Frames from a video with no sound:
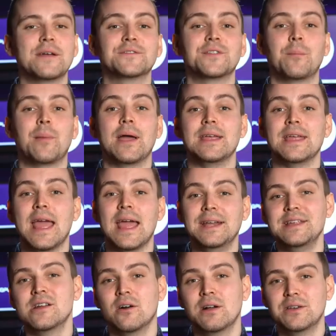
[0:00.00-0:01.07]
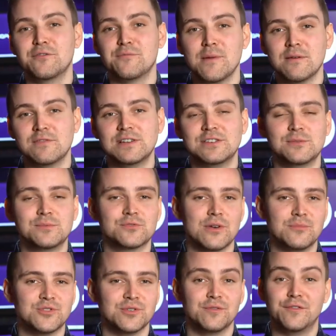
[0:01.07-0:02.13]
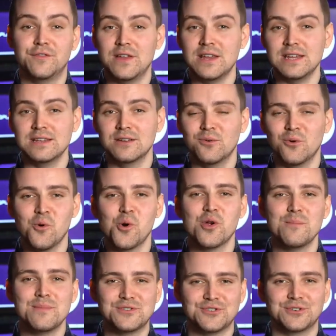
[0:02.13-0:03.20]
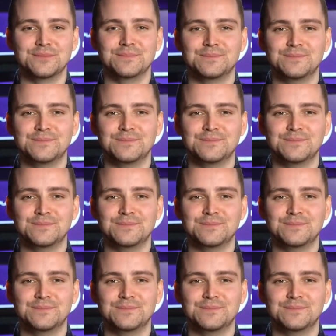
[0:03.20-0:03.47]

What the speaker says: have to pay any kind of monthly subscription fee or commission.